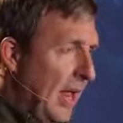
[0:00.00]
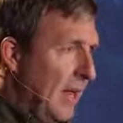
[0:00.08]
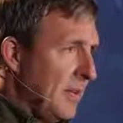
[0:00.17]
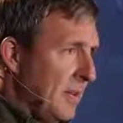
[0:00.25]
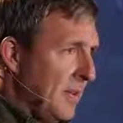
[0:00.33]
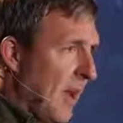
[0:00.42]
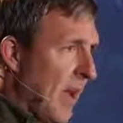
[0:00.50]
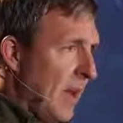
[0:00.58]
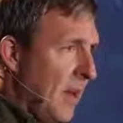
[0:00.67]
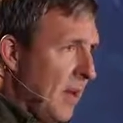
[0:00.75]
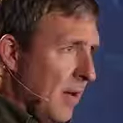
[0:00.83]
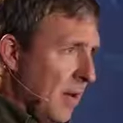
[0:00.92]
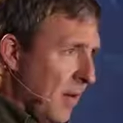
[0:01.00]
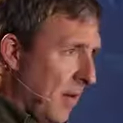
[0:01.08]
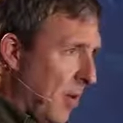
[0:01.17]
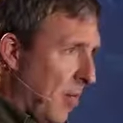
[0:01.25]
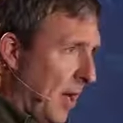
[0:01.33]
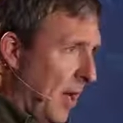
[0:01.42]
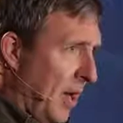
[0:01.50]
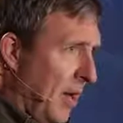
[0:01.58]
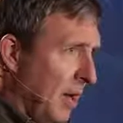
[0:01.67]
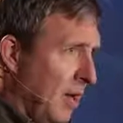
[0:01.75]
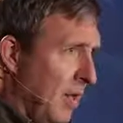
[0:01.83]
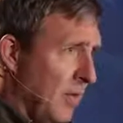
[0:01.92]
Inside your
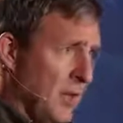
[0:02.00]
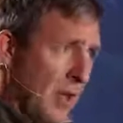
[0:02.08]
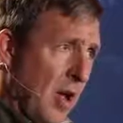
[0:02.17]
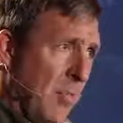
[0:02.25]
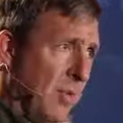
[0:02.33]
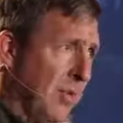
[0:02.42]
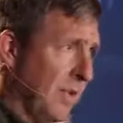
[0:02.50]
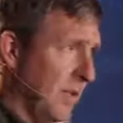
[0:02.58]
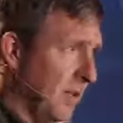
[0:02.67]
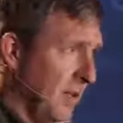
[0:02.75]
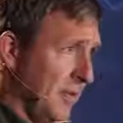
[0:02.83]
body, there's a couple different